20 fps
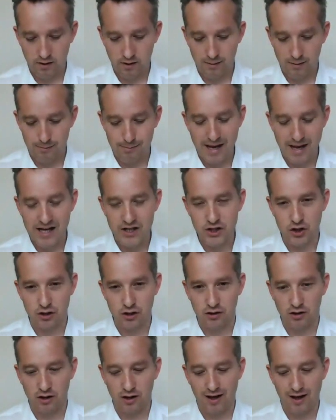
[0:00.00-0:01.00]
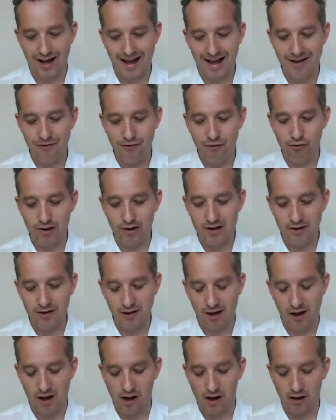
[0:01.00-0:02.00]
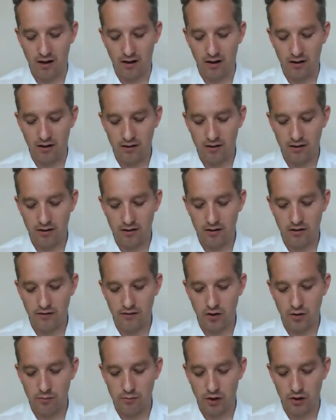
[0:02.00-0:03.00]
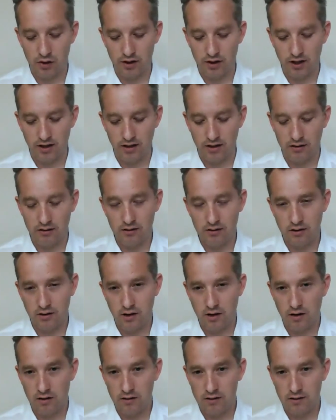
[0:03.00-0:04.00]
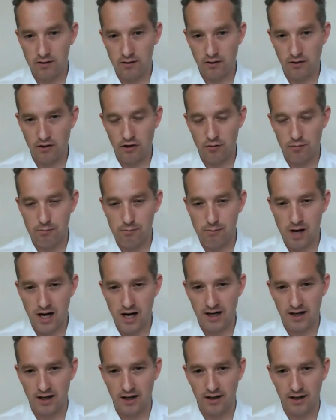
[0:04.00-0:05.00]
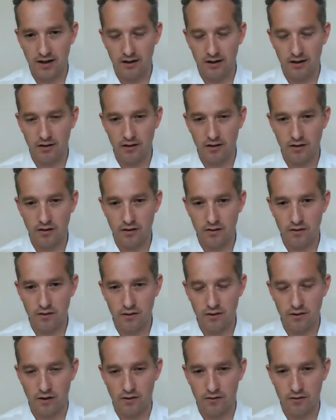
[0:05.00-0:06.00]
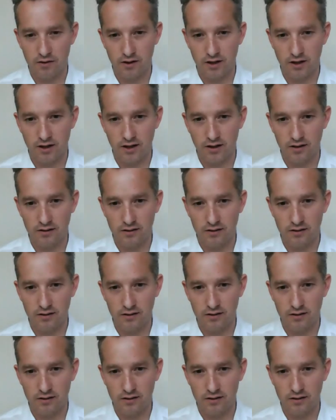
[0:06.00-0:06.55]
Imagine every cell of your body smiling softly.